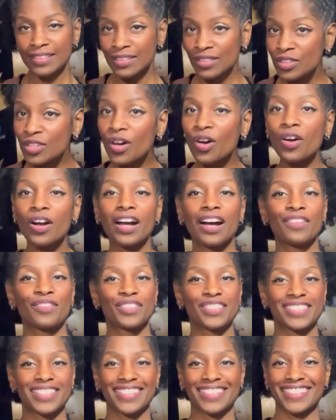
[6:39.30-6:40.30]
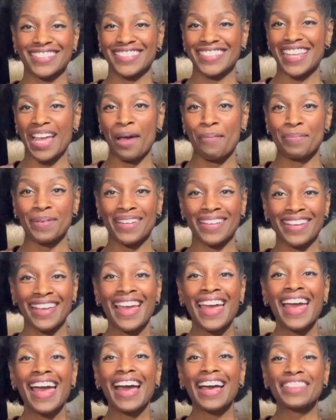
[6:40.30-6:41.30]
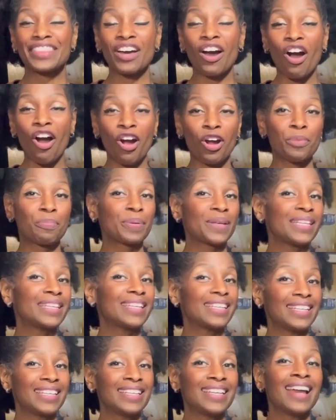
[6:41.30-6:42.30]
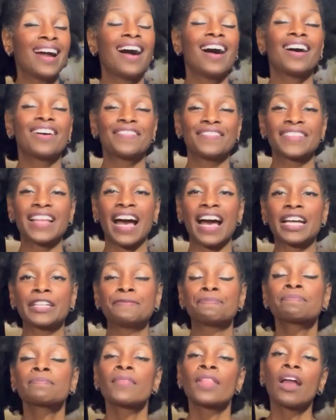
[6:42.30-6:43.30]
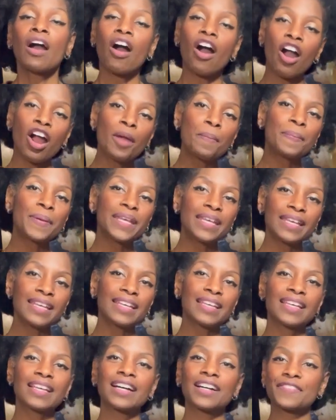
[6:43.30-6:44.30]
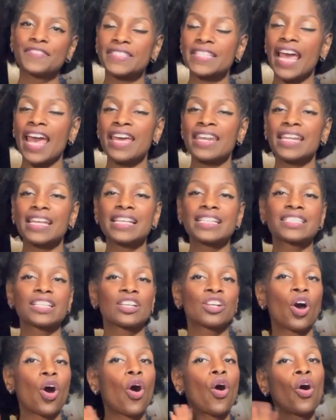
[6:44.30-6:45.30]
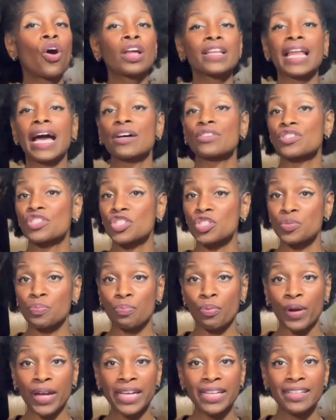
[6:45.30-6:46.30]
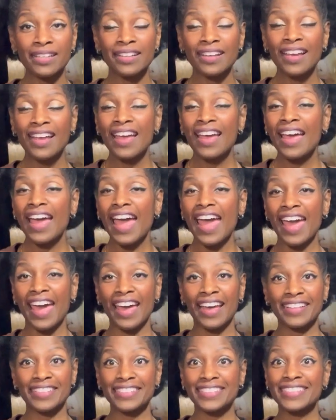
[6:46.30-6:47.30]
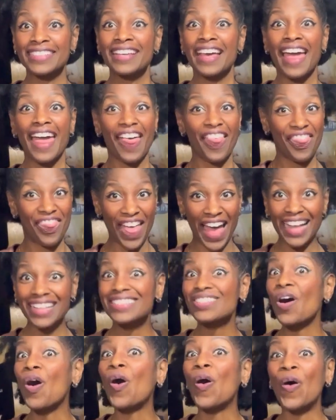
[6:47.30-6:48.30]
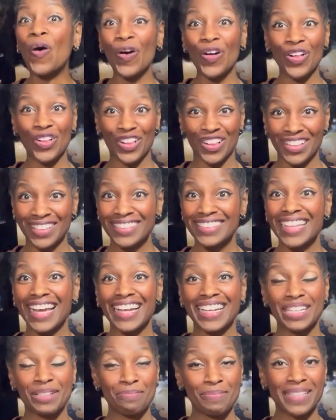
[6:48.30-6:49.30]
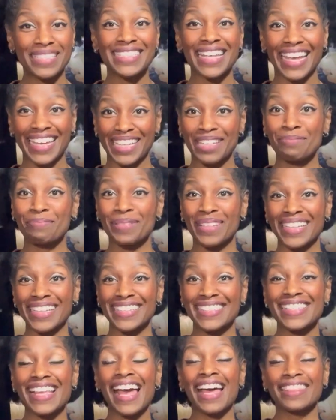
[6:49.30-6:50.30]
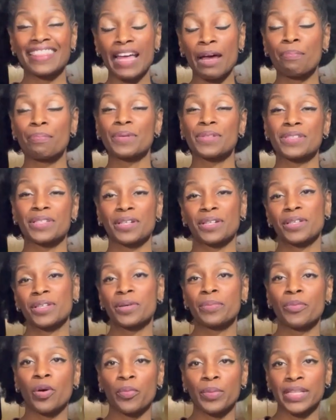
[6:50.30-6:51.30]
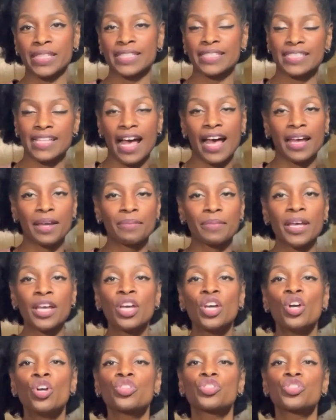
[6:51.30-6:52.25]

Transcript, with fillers: No conversation is happening at the RPE of nine. RPE of 10 is an all-out sprint and that's all that can be taking place at that particular moment in time.